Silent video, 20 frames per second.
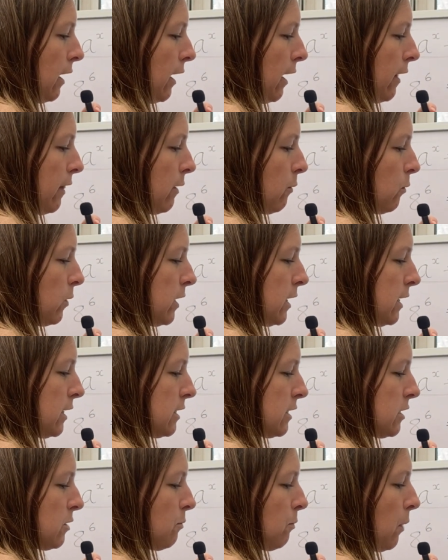and then we
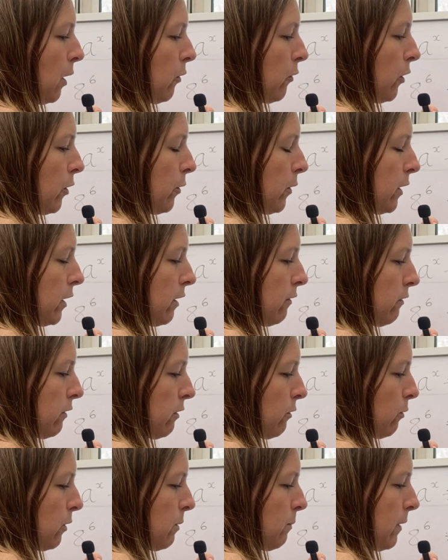needed to borrow another
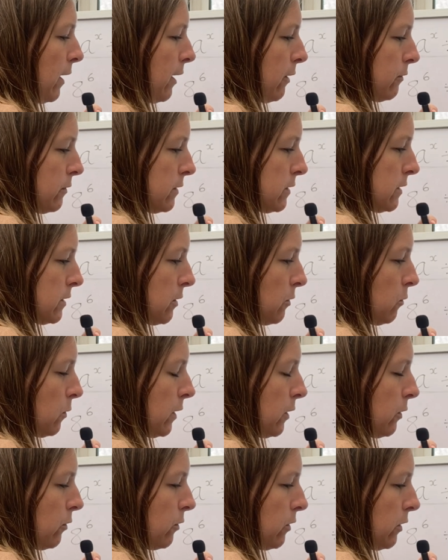£3, so
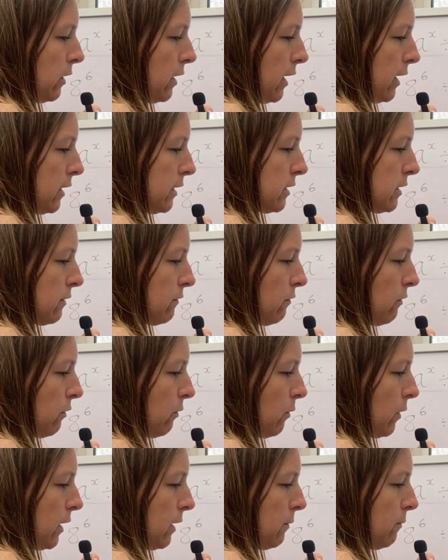we're on negative 3.